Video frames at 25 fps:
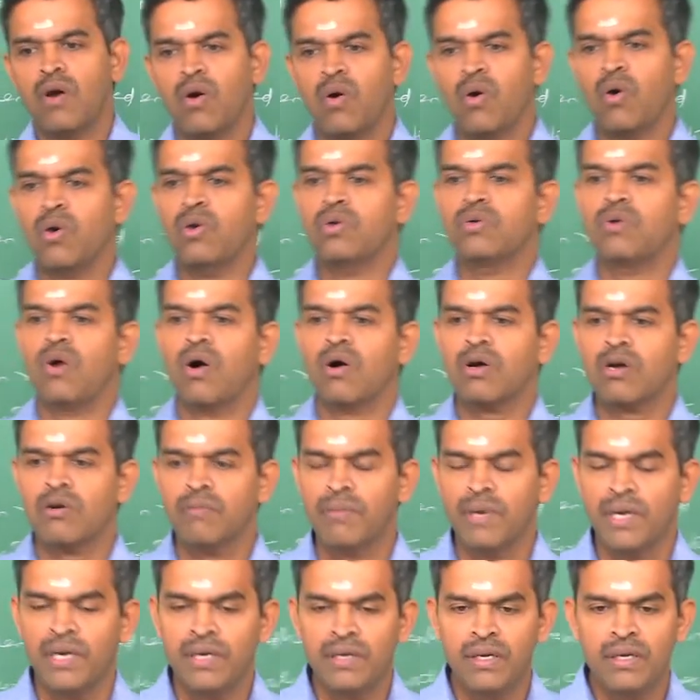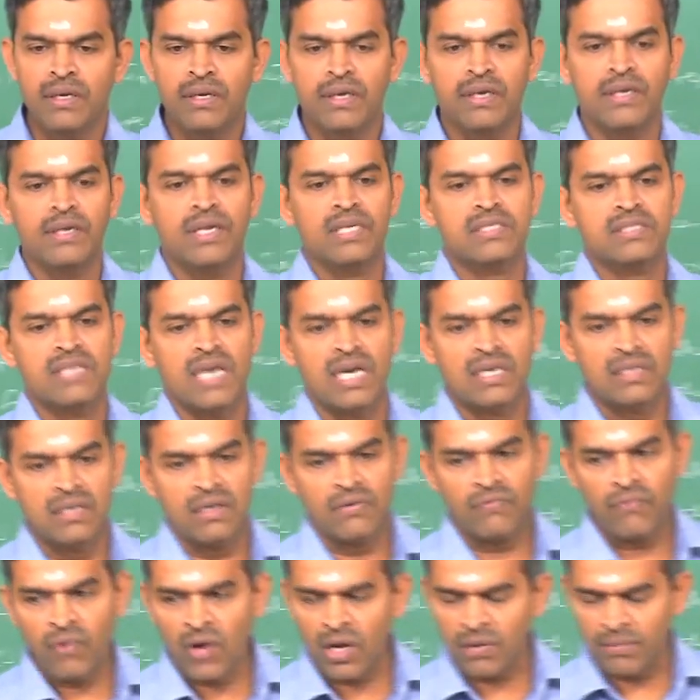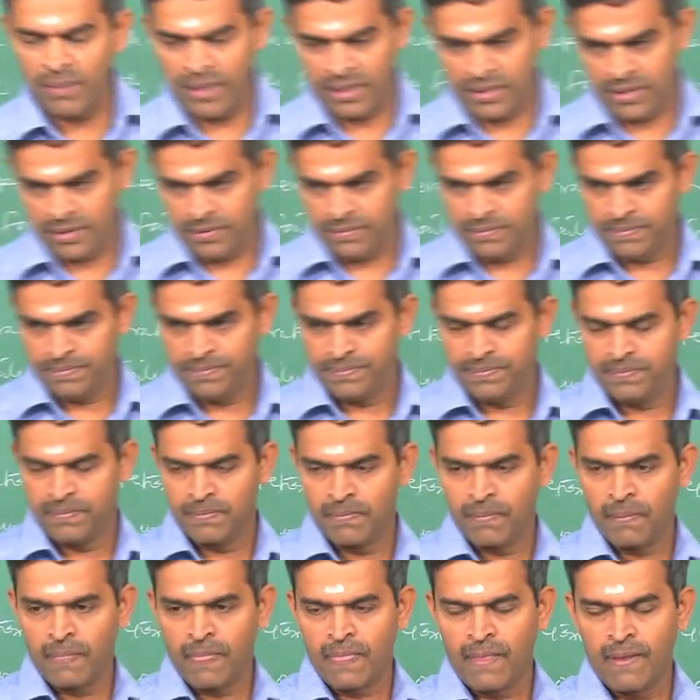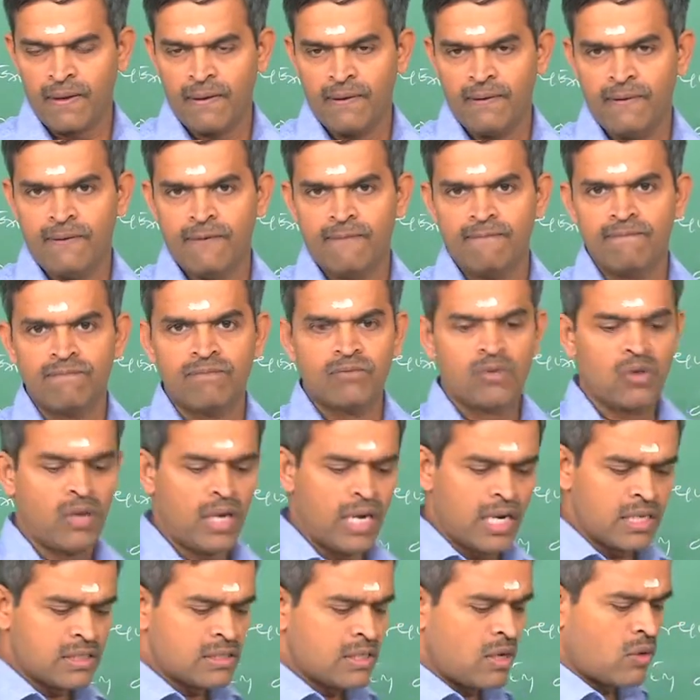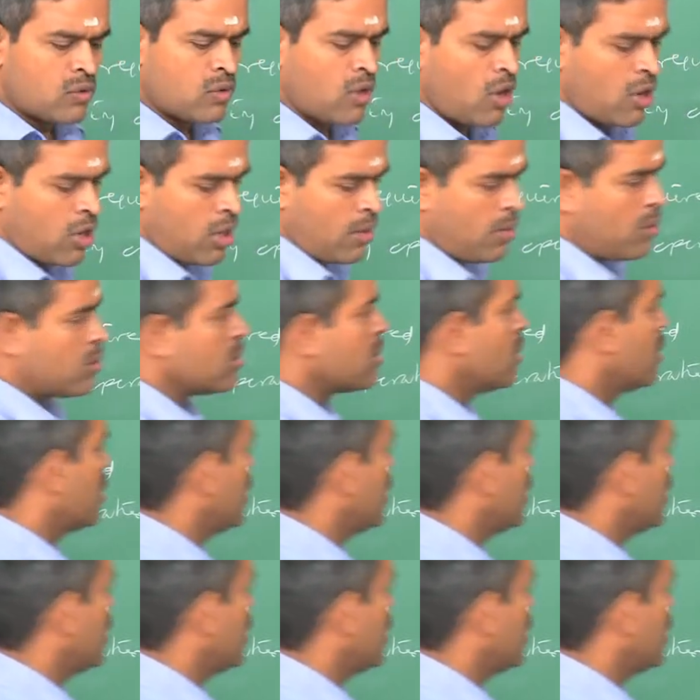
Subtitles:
whole document in a standard format. So, let us now talk about